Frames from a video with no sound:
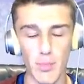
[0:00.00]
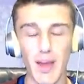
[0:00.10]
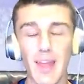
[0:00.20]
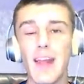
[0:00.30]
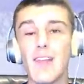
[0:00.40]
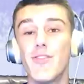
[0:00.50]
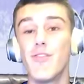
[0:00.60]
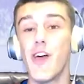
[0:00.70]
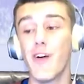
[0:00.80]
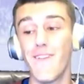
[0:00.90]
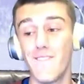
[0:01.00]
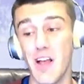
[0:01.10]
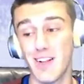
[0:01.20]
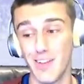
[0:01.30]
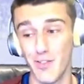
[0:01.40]
But it is very
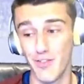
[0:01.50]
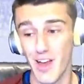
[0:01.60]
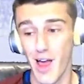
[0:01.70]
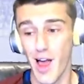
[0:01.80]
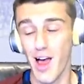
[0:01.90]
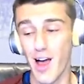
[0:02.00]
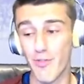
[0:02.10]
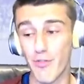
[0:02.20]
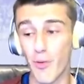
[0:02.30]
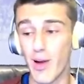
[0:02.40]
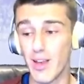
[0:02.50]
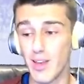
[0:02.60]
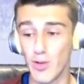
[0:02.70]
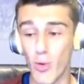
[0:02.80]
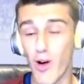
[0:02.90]
effective uh, for when
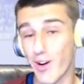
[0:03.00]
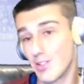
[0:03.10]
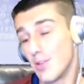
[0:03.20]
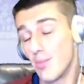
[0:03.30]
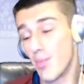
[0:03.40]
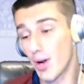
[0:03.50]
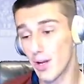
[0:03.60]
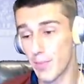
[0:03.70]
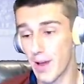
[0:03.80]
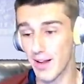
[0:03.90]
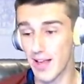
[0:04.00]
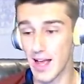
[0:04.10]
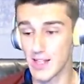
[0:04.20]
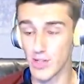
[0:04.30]
you aren't market banned, guys.